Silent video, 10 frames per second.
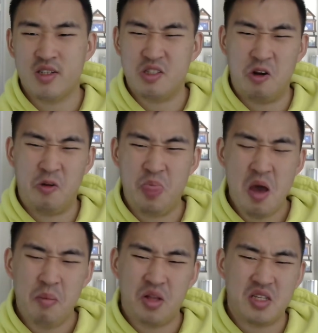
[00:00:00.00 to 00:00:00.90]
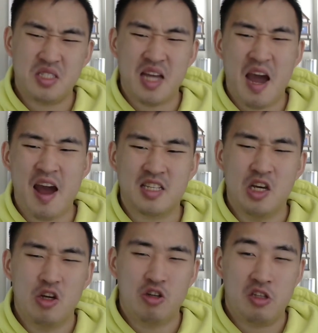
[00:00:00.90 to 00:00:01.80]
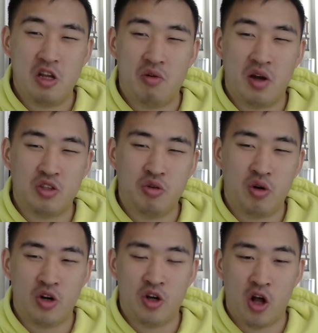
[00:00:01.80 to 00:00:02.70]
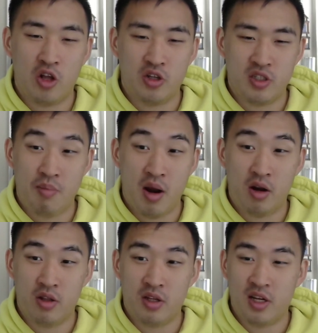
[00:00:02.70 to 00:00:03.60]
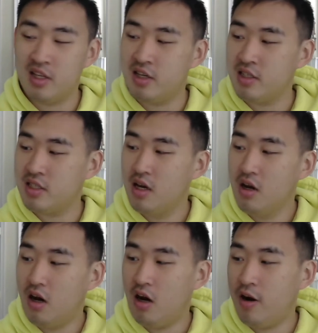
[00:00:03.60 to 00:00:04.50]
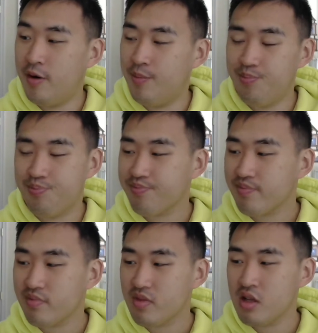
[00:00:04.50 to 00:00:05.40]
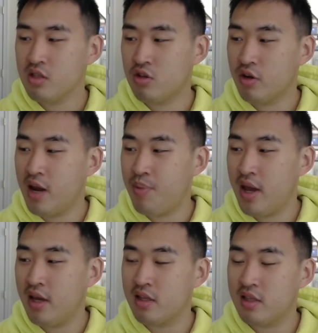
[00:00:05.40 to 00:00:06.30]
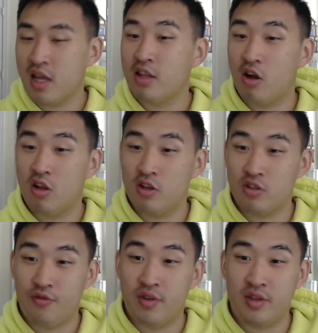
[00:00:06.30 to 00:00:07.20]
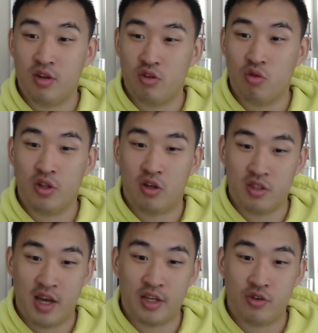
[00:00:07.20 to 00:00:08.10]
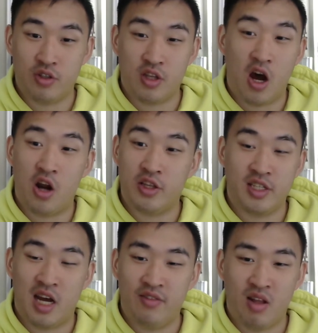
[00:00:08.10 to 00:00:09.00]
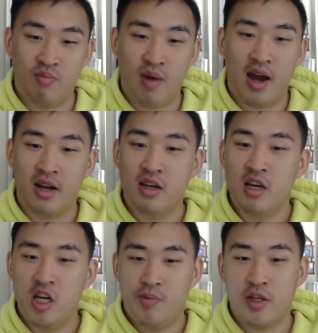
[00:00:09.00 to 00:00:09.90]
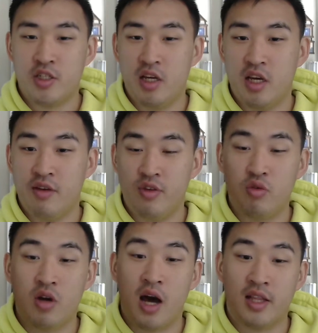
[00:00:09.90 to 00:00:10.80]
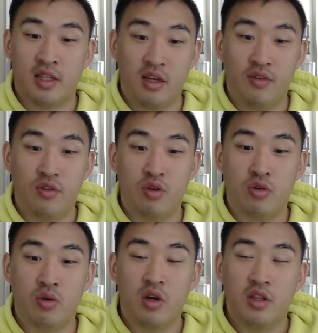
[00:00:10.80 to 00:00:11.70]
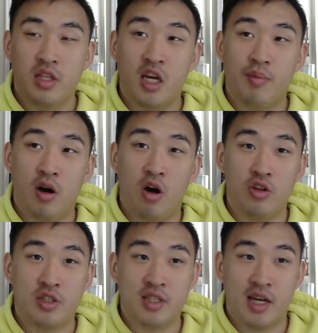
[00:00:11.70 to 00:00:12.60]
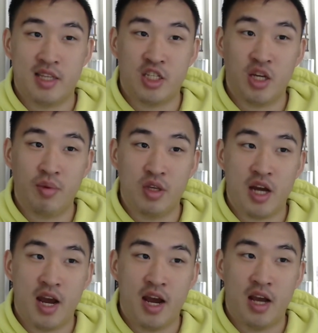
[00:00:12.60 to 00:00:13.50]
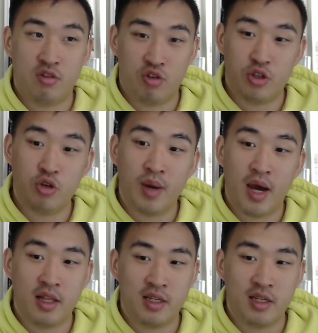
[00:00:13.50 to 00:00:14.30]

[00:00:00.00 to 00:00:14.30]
So plus tax, you're sitting at around $200 in Maryland at least. So again, paying $10 or $15 or $20 extra is honestly not even that bad, especially if you think about other sites like Jimmy Jazz or Shoe Palace.